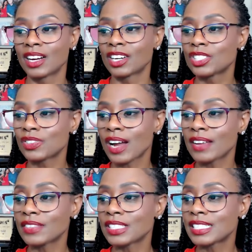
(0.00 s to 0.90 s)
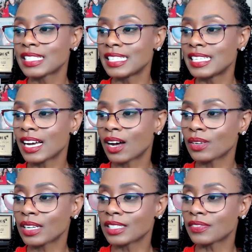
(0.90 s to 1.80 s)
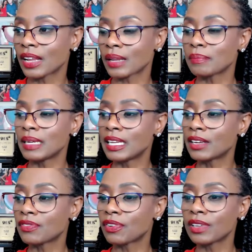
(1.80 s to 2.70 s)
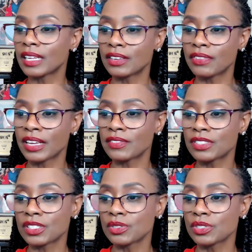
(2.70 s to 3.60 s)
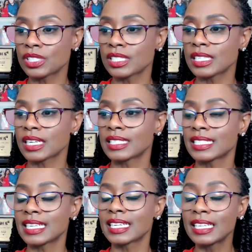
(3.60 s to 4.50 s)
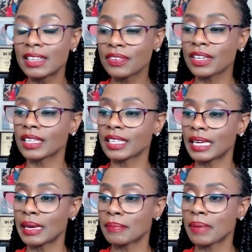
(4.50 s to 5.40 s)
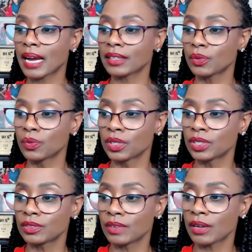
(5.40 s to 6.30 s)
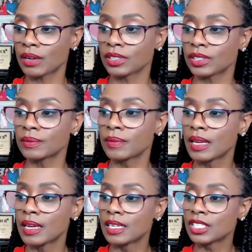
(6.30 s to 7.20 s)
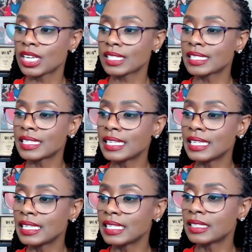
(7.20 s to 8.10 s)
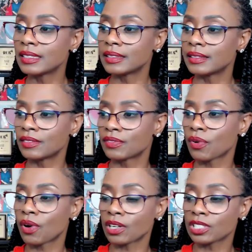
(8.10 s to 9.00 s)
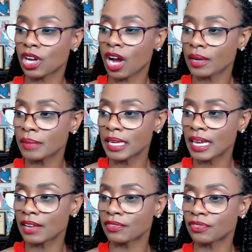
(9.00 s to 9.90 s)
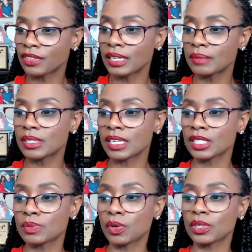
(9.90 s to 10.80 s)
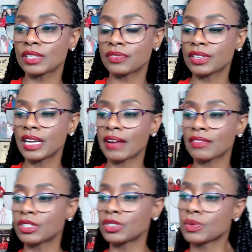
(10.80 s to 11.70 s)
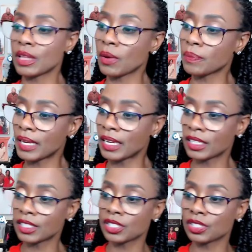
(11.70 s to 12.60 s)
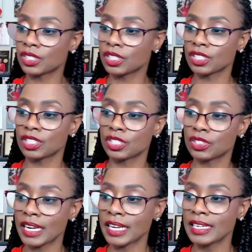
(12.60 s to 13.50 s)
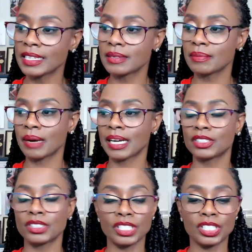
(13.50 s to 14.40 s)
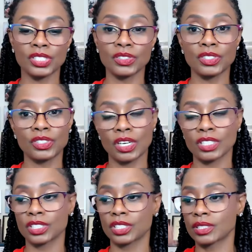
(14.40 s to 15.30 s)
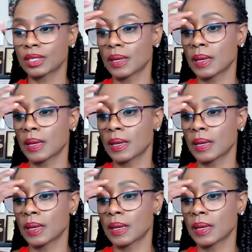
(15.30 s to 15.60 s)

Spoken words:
Her drive is to seek out and develop meaningful, innovative solutions that can significantly impact the world around her. She has a need for autonomy and freedom to explore different avenues without being constrained by traditional structures.